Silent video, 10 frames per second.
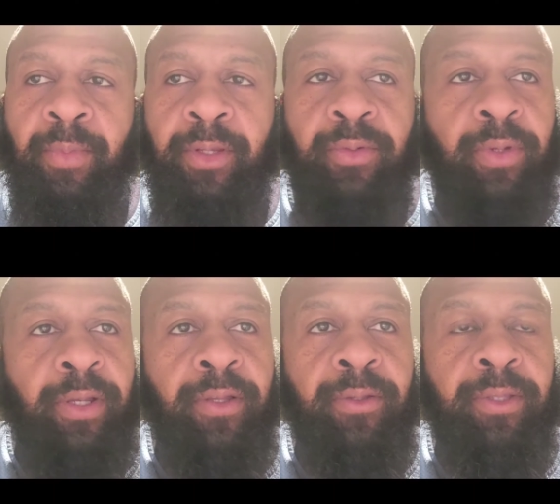mental
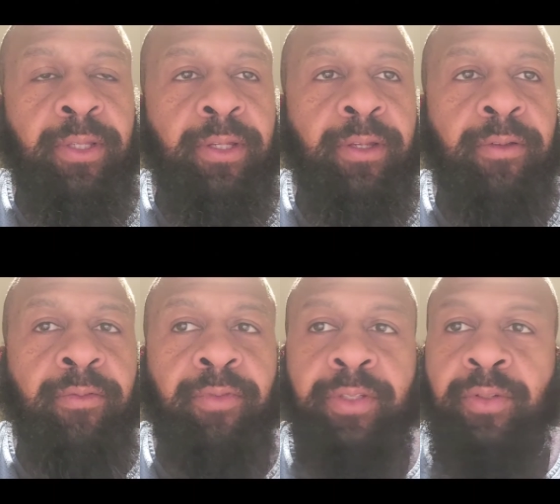health,
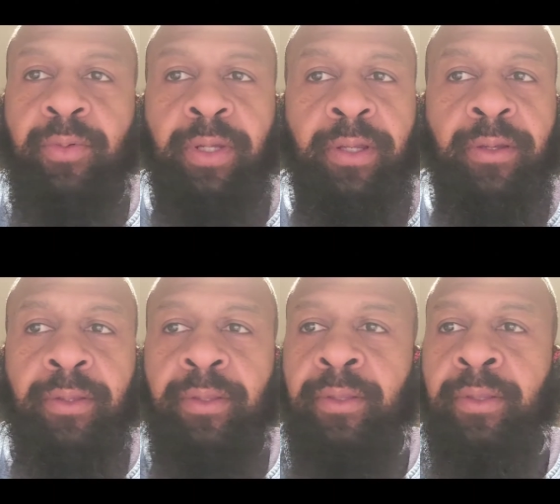physical health,